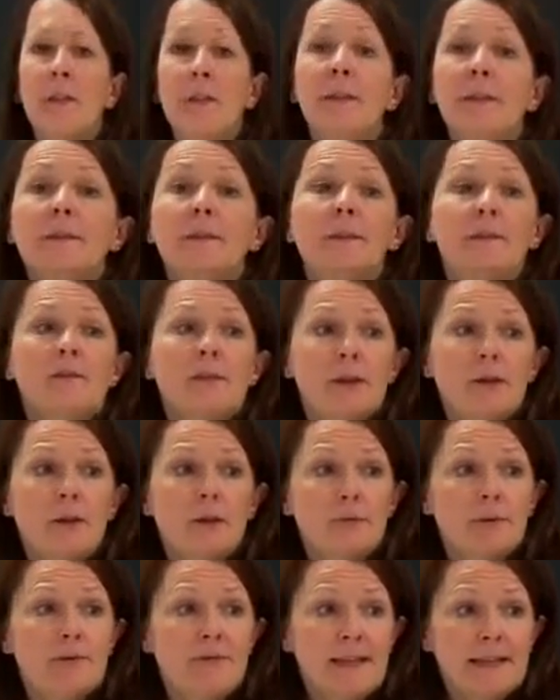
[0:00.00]
This was
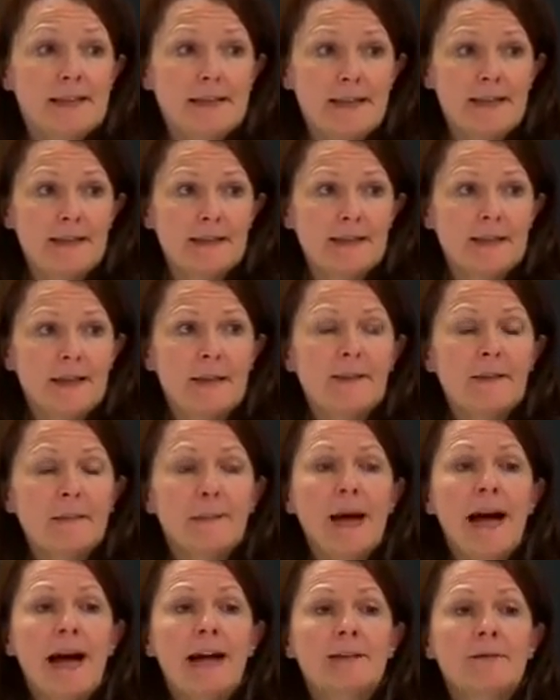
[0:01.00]
very revealing. It's
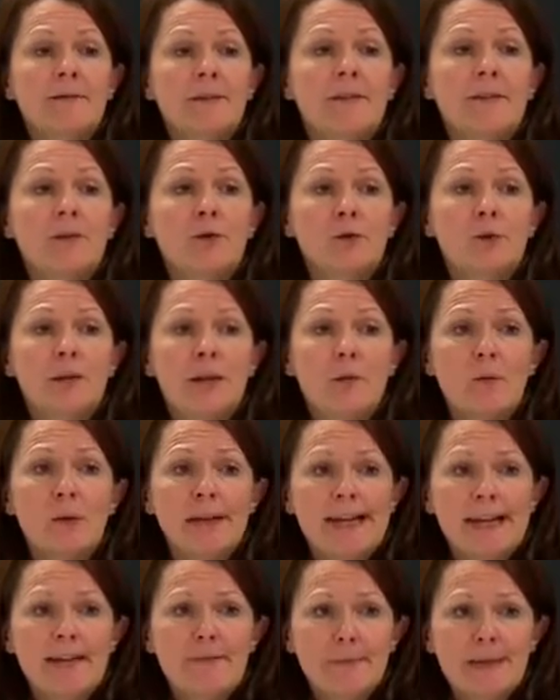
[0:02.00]
part of the story
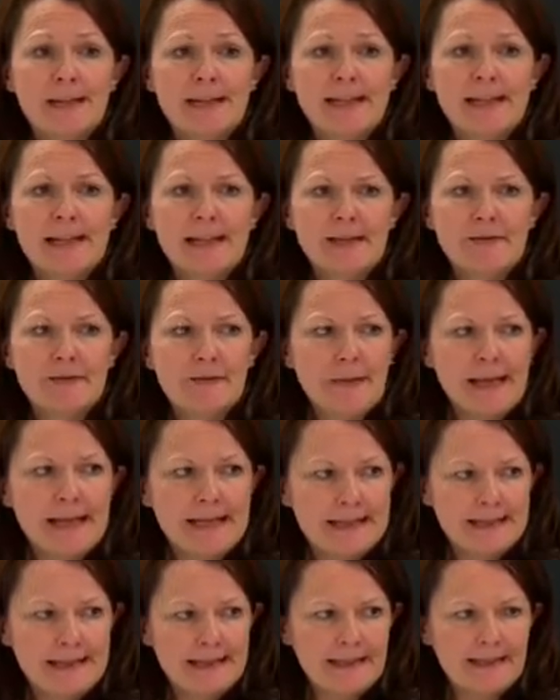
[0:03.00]
we have been telling for
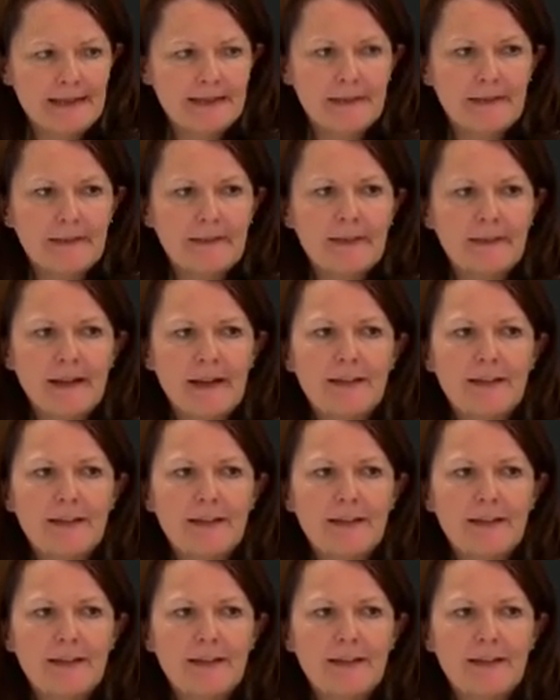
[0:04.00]
many years